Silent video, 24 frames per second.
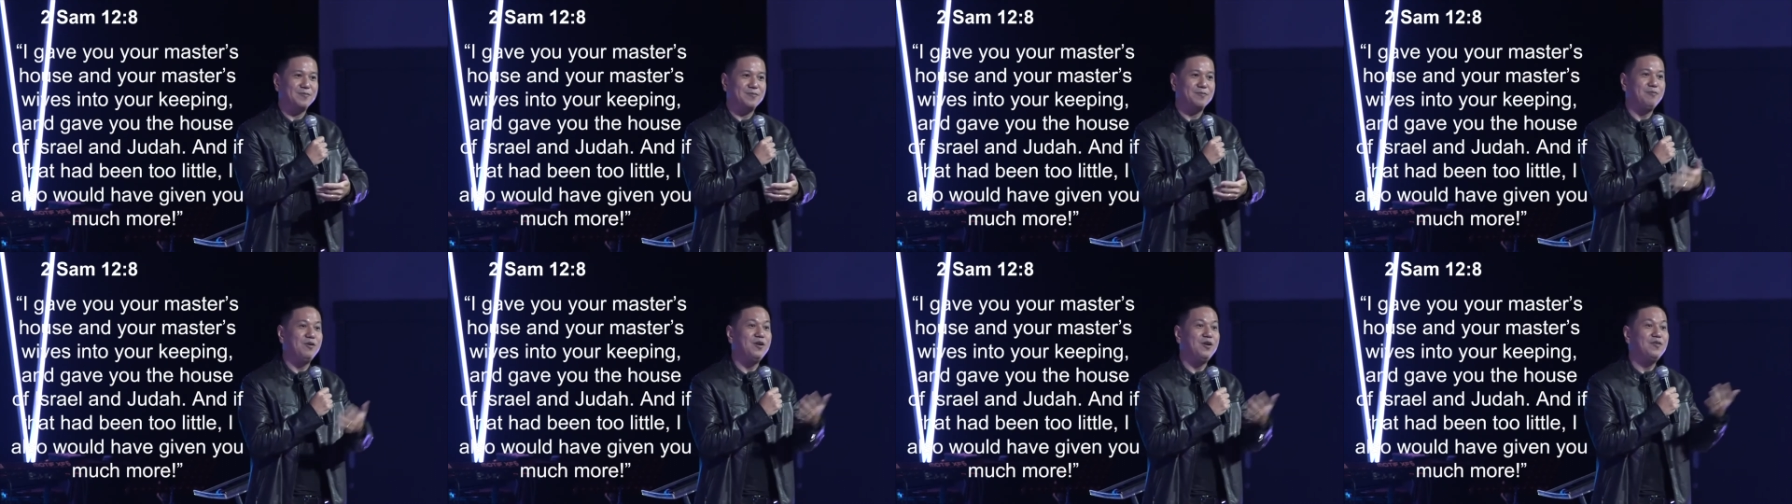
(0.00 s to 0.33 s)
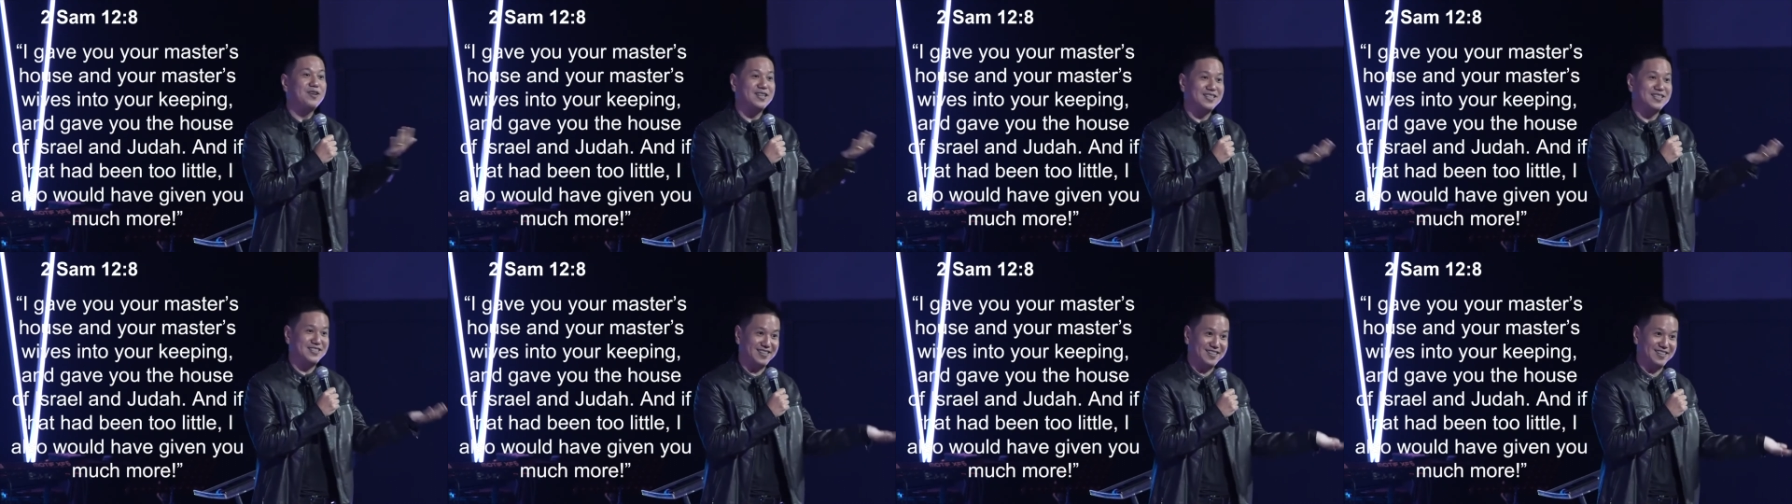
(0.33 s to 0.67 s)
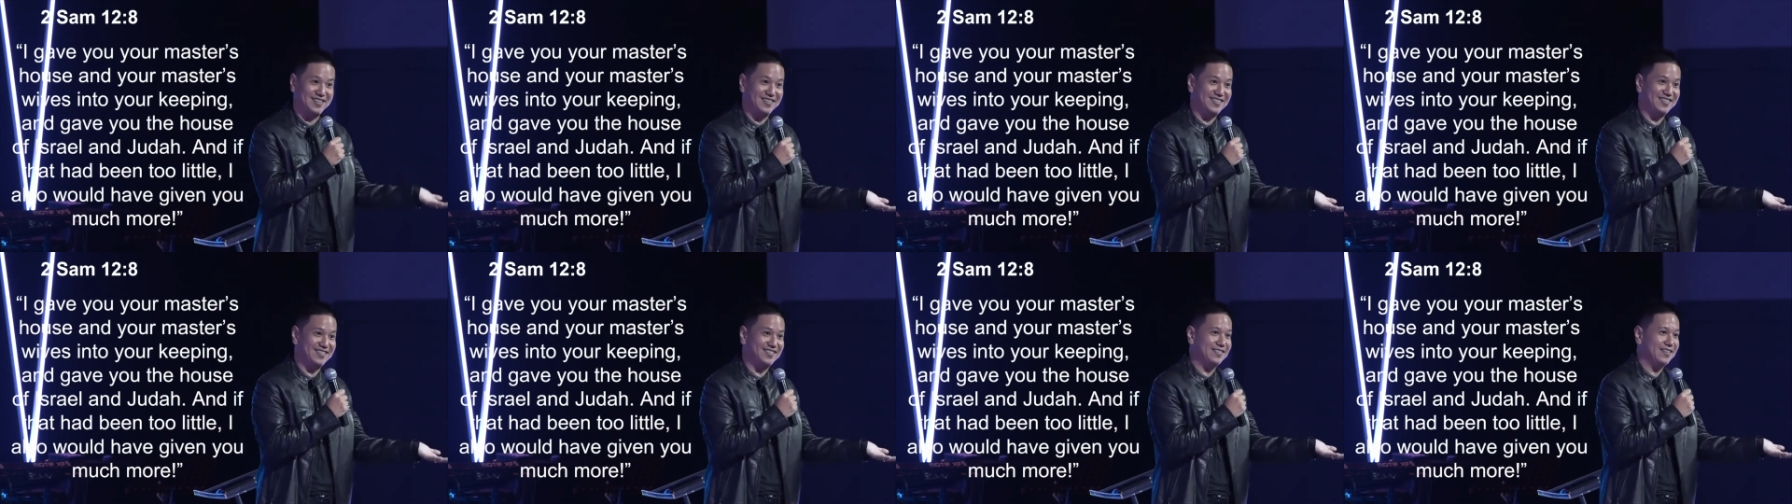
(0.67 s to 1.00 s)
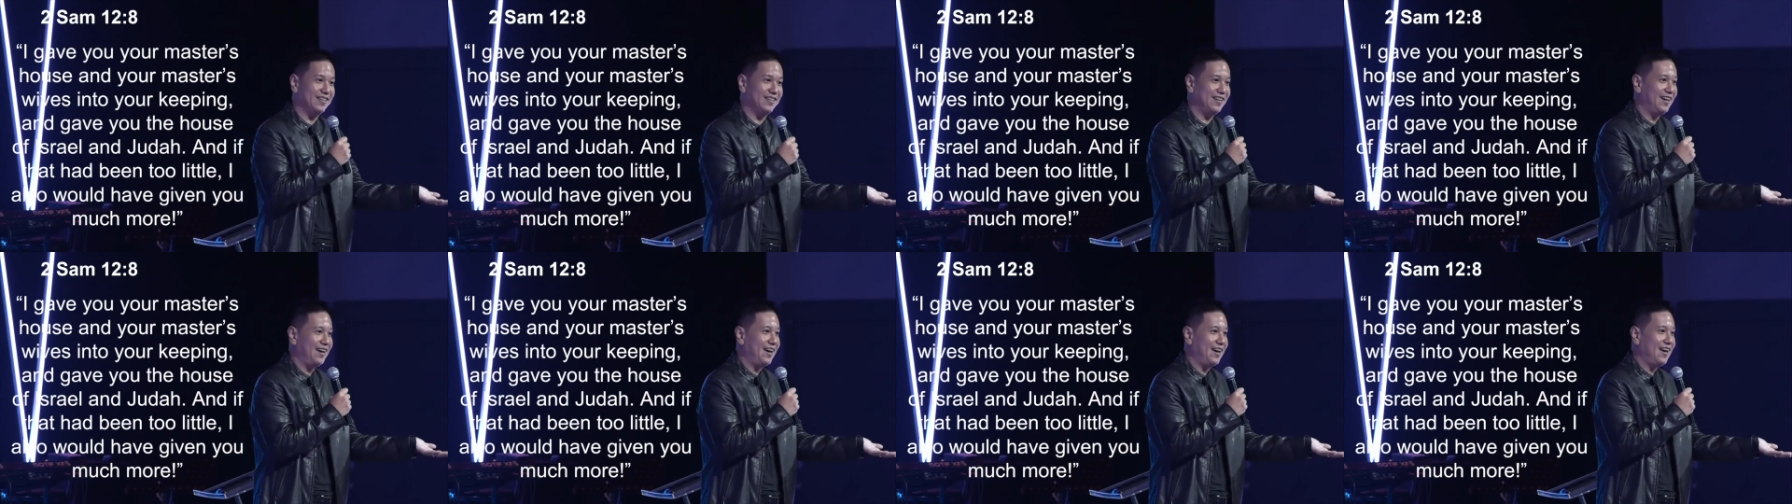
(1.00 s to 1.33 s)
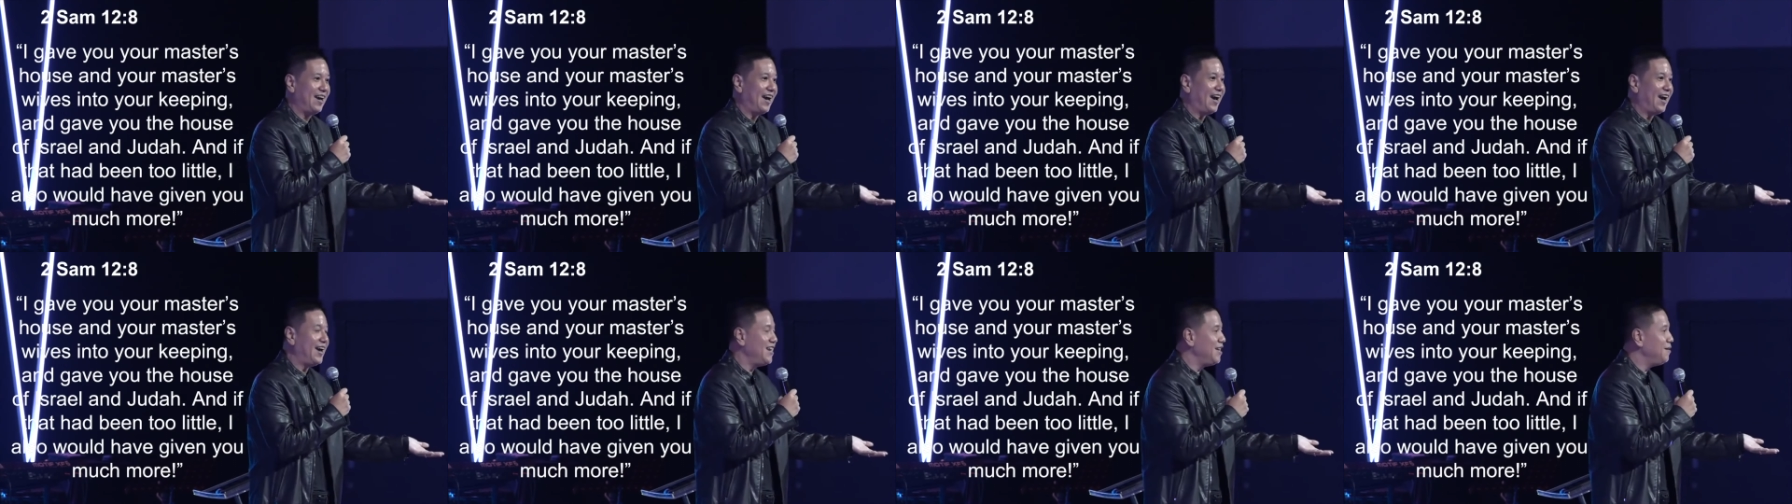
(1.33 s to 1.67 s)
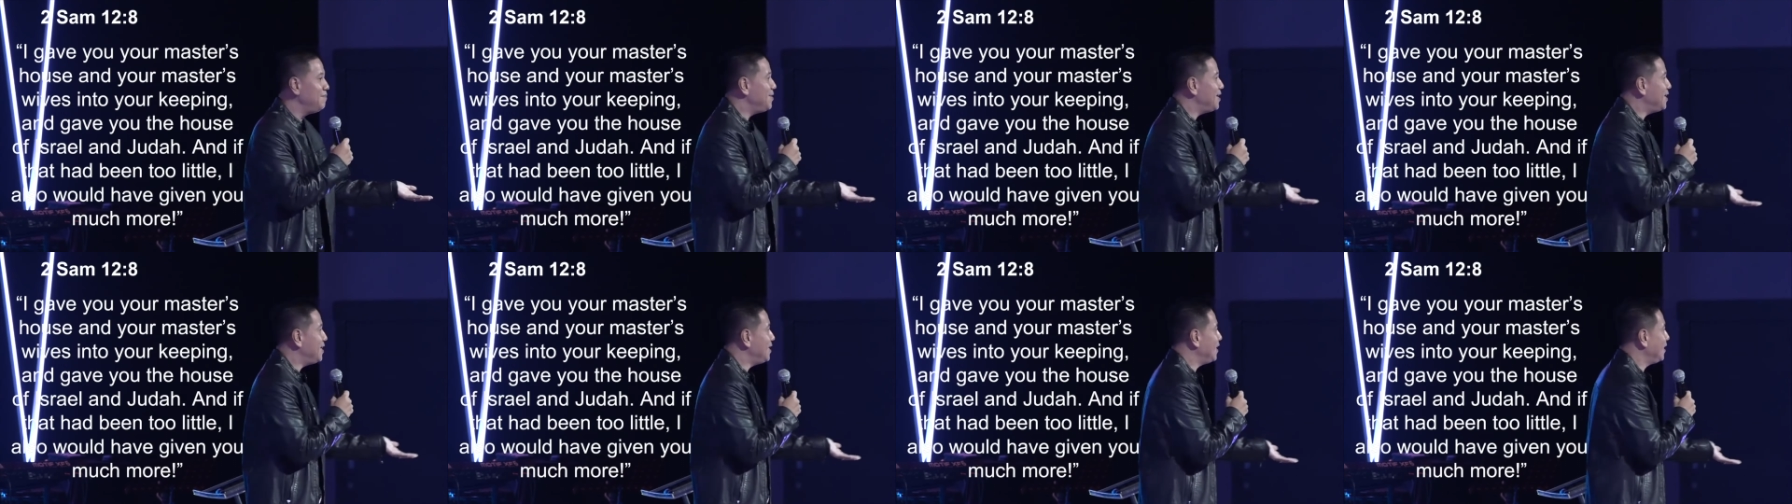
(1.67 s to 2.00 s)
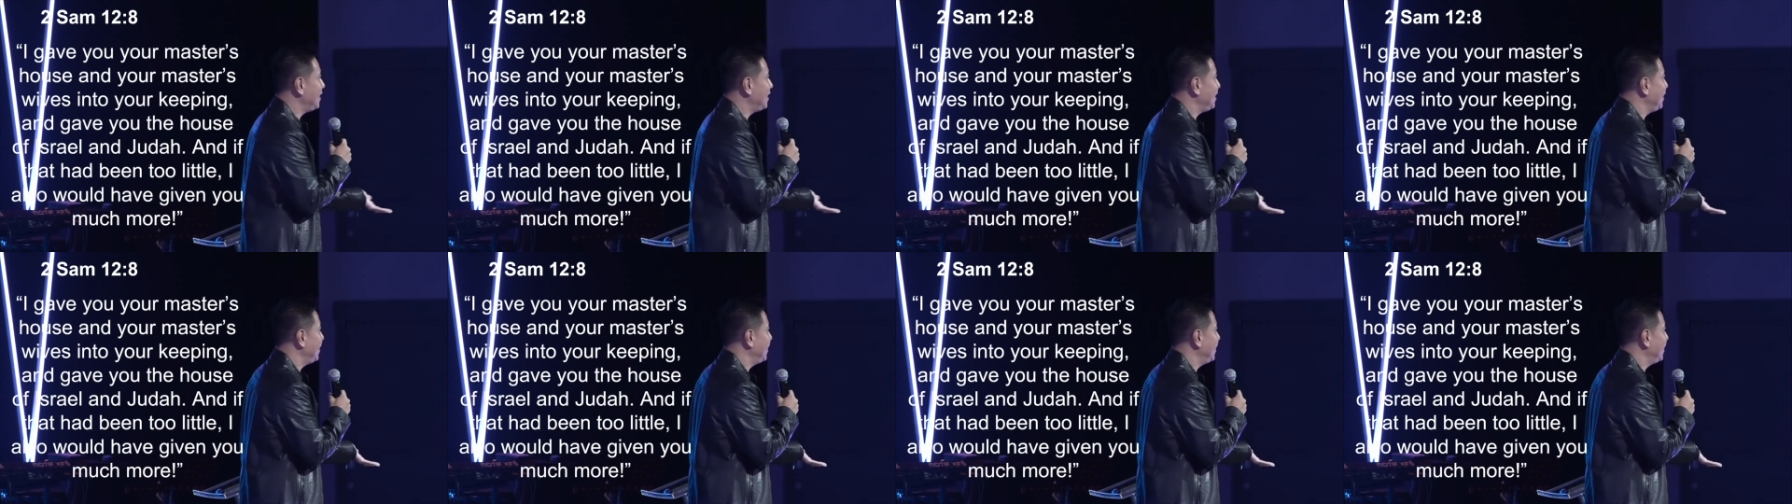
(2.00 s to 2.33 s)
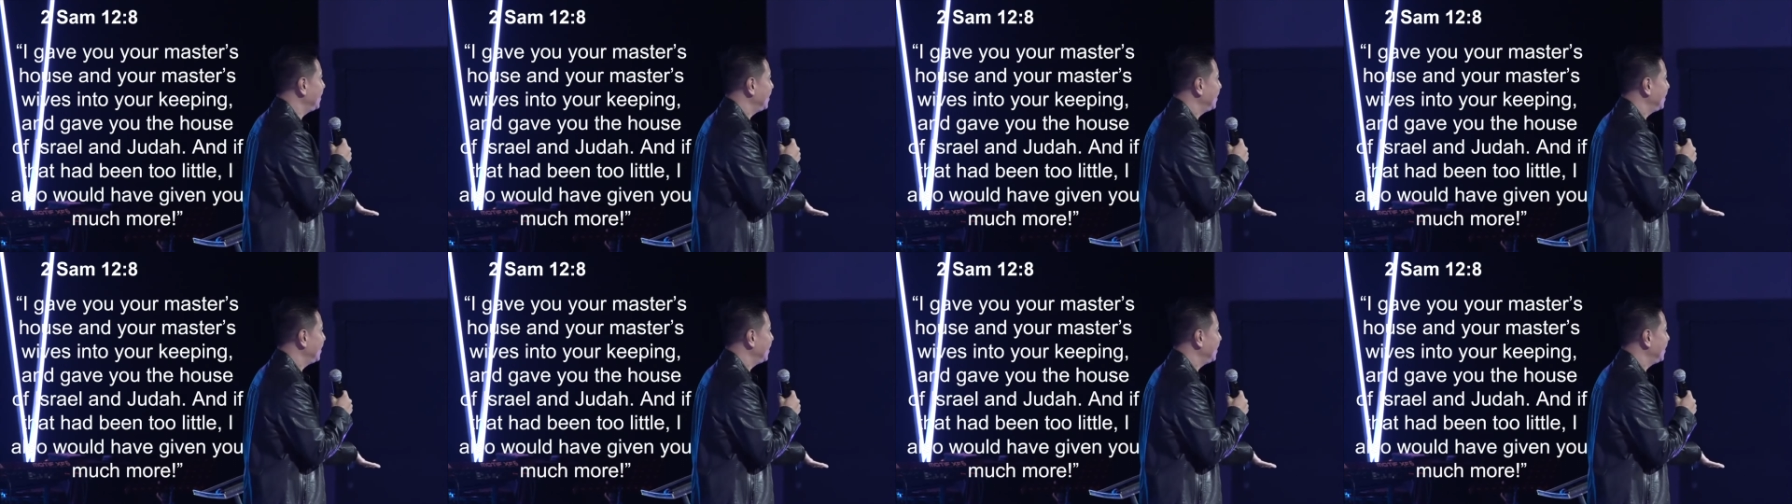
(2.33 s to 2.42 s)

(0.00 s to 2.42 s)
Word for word: previous years. And he immediately